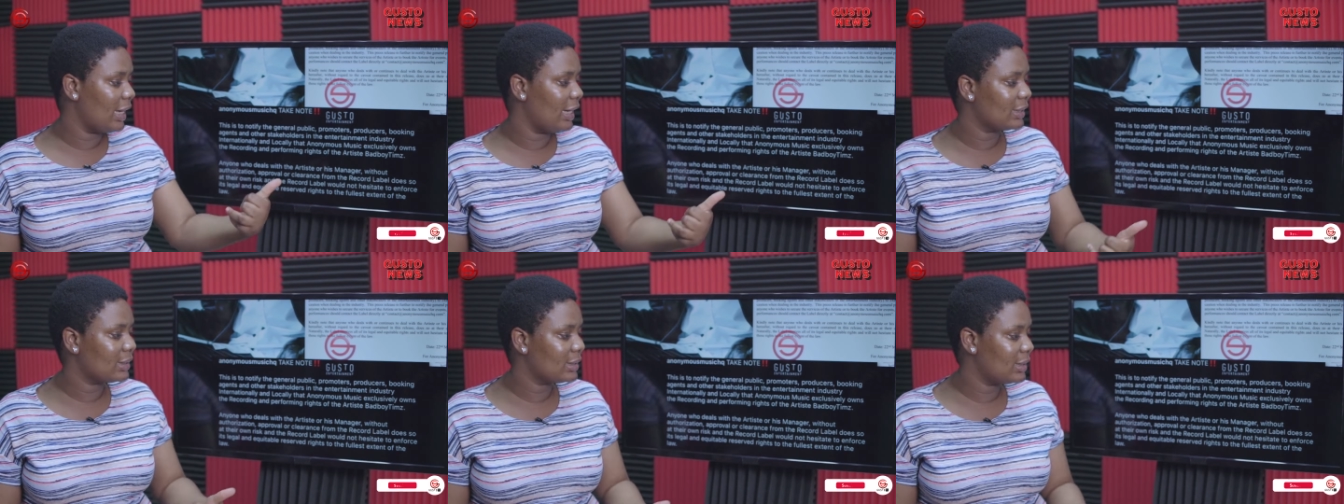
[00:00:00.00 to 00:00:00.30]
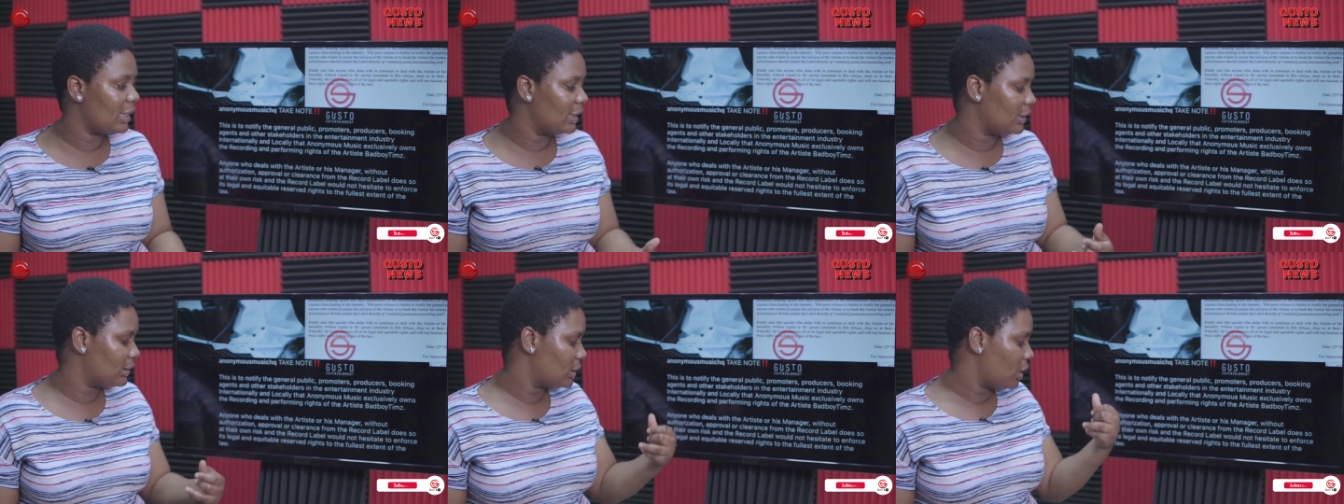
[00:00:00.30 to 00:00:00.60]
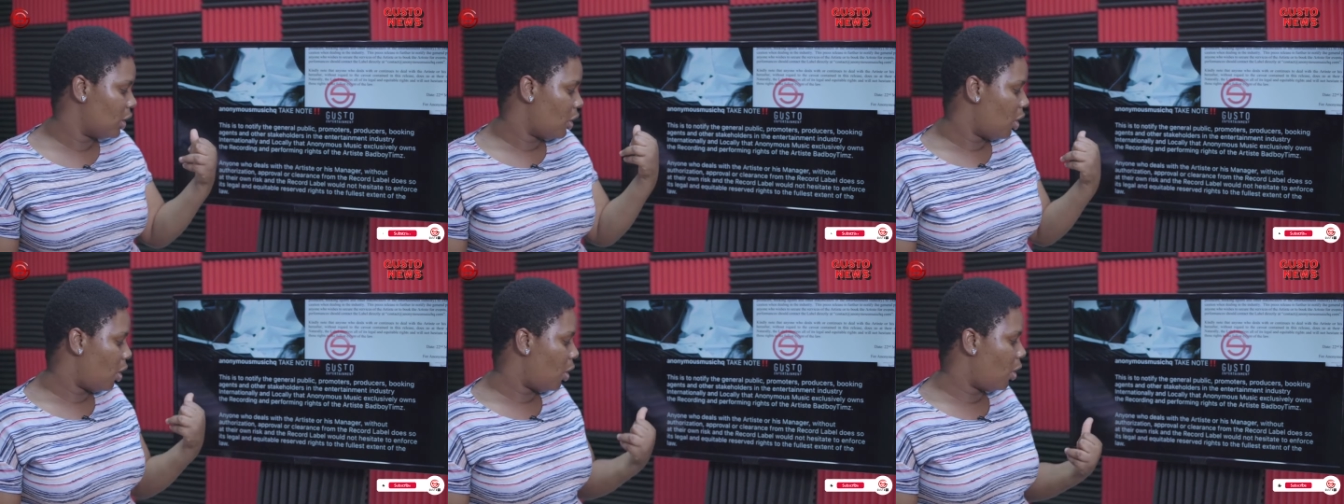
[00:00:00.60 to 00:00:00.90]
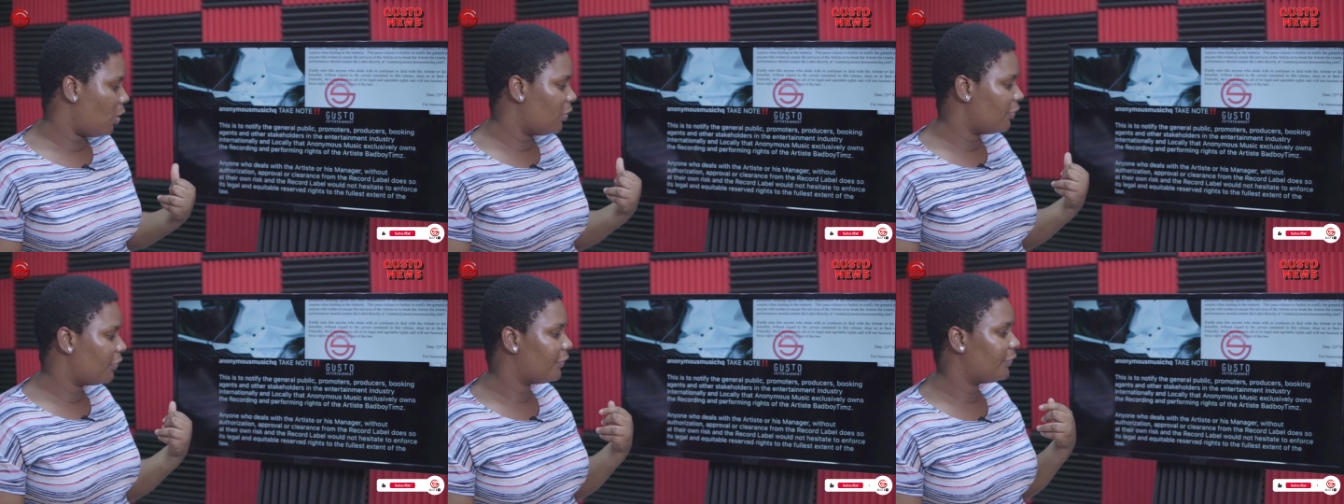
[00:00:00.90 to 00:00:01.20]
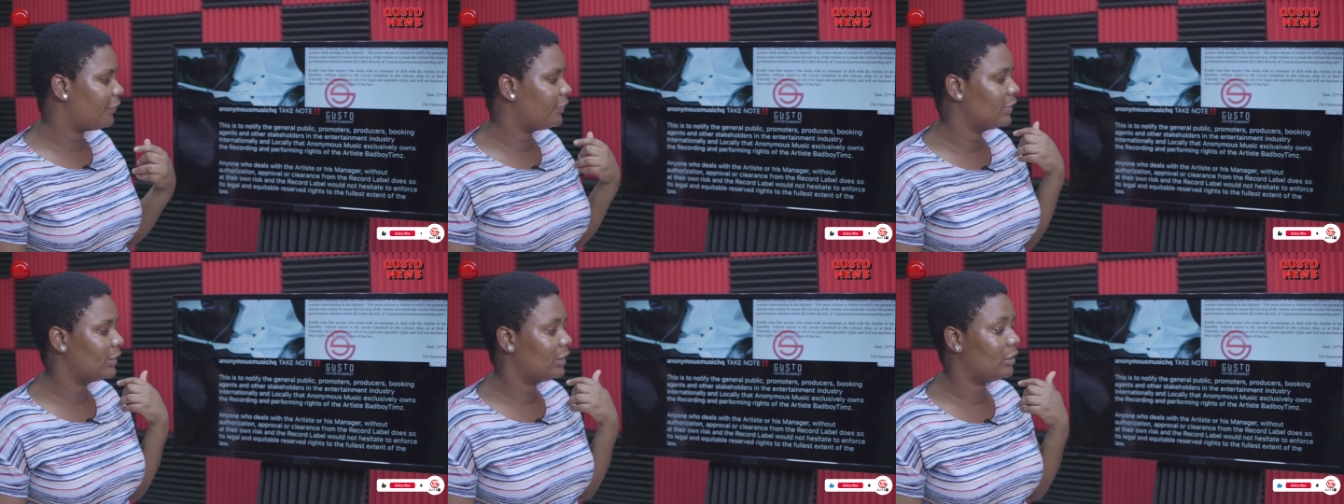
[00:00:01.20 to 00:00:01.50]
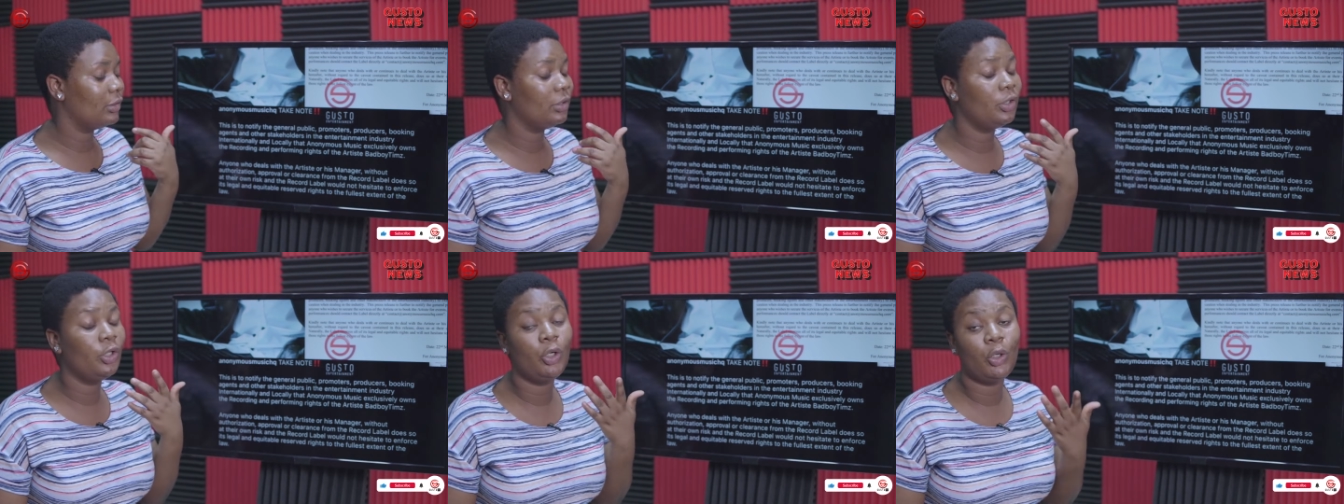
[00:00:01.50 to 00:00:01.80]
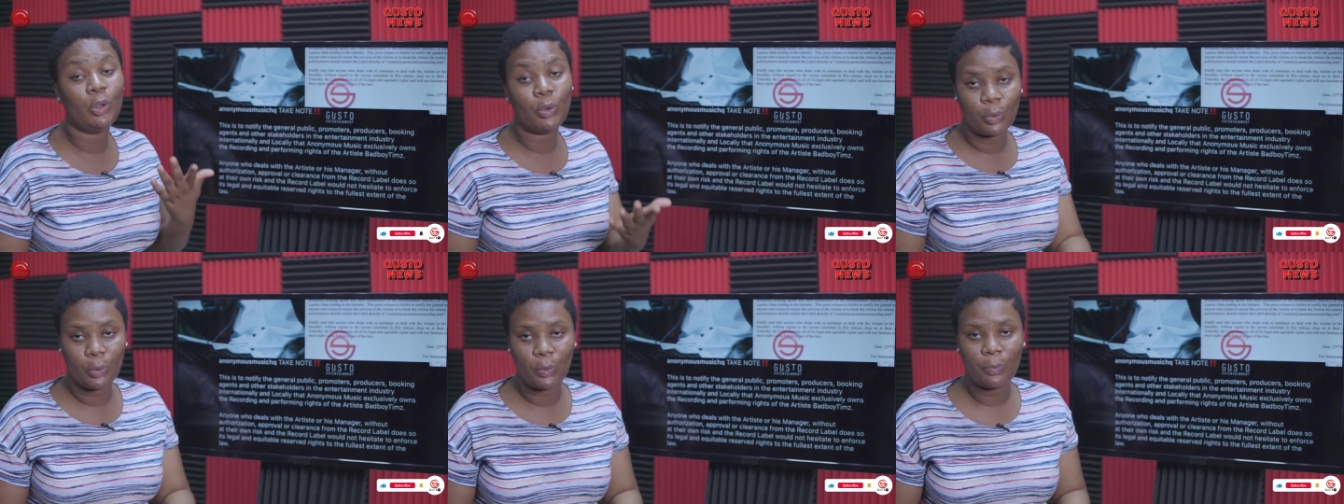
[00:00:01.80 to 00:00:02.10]
extent of
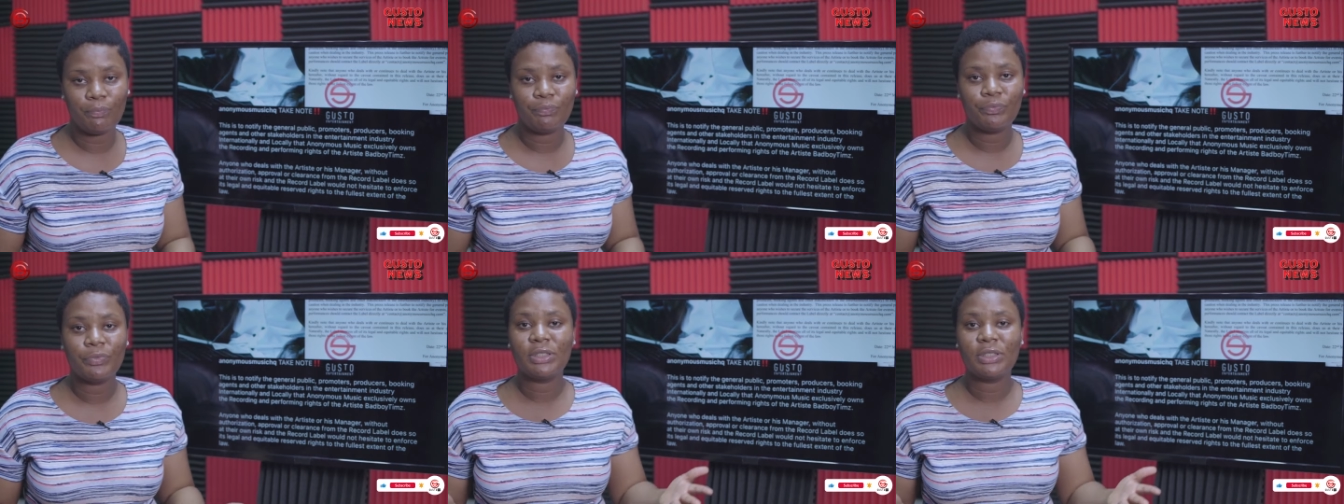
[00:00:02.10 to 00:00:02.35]
the law.